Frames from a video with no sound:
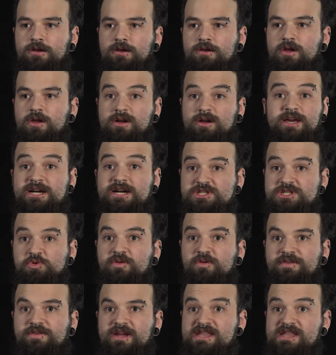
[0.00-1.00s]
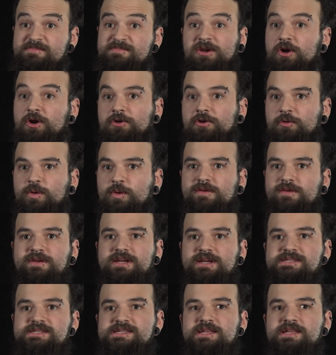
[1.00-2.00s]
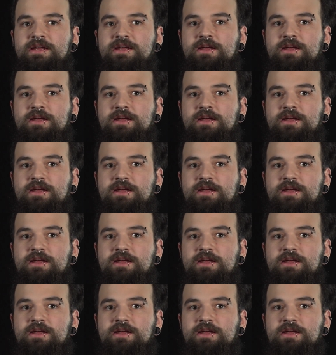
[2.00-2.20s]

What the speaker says: not casual fans, but hardcore fans,